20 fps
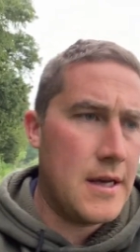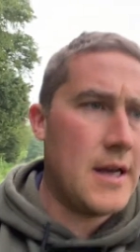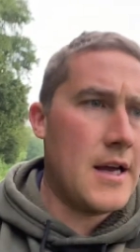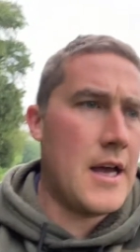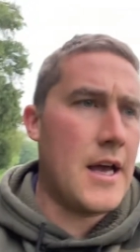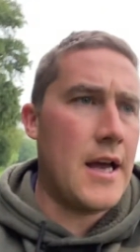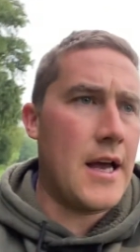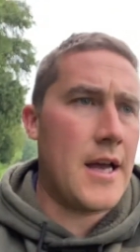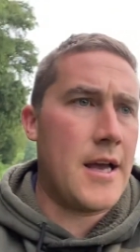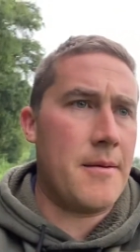
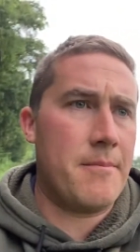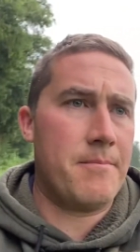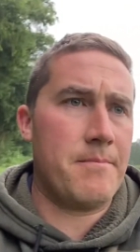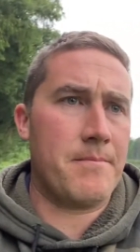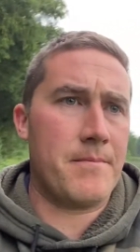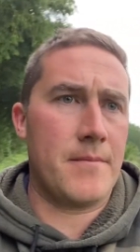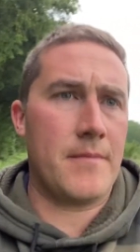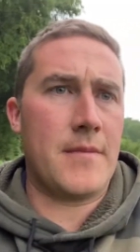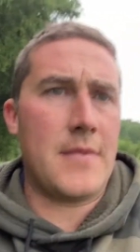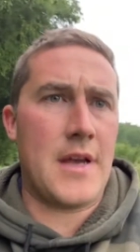And
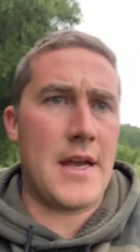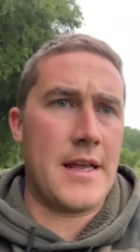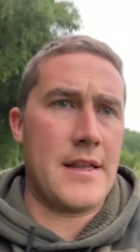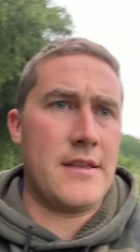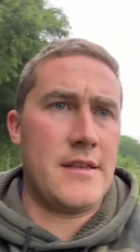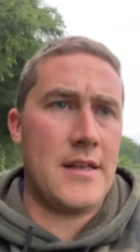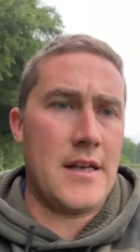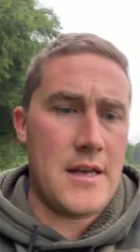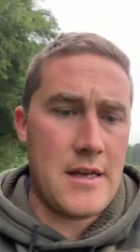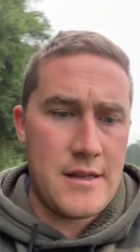
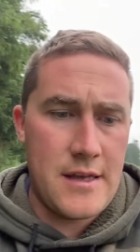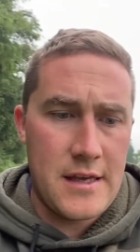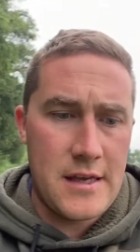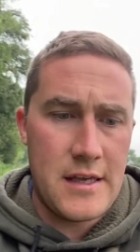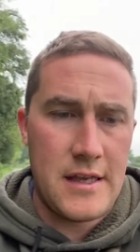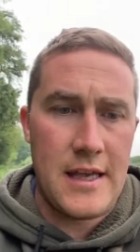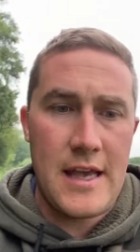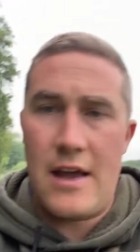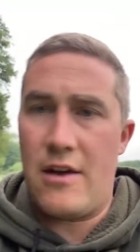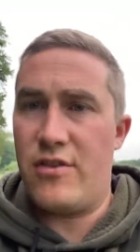they can
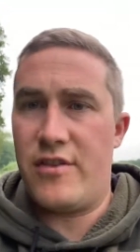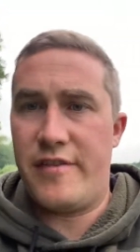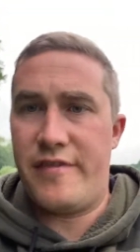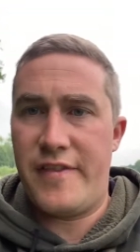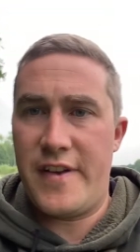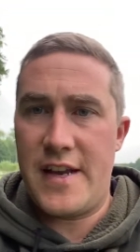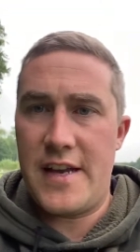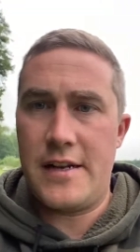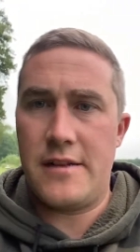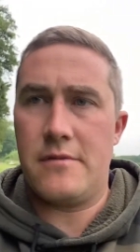get on the
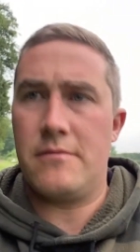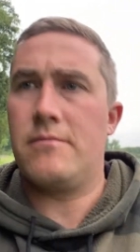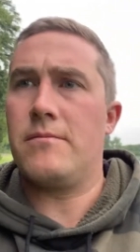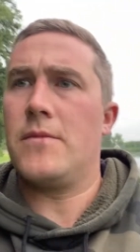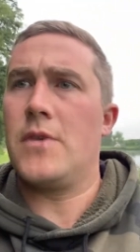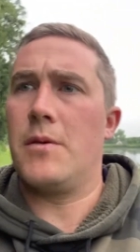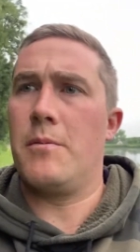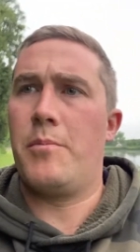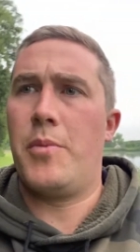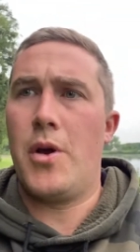feed
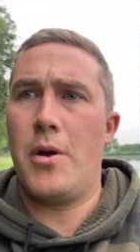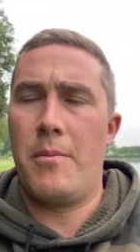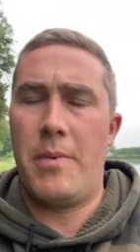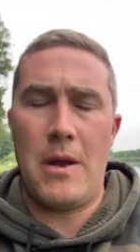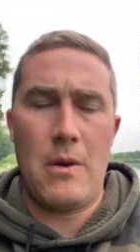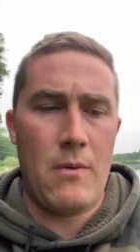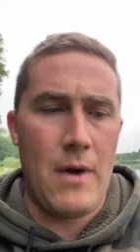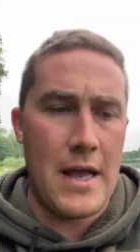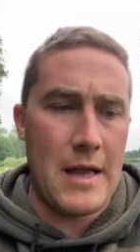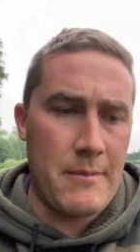and put a bit
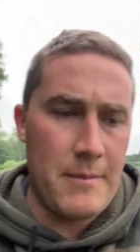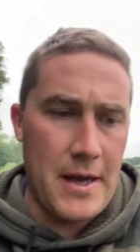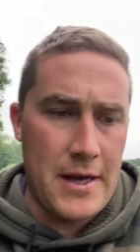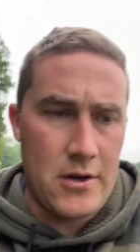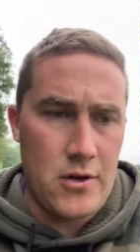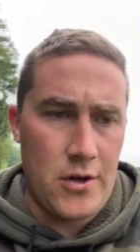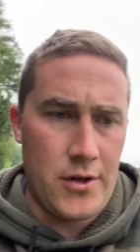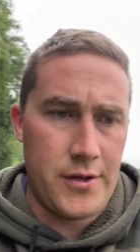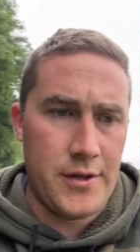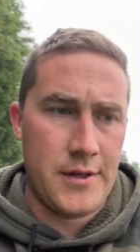of weight back
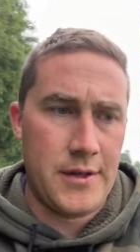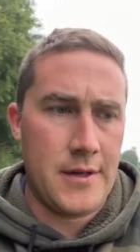on.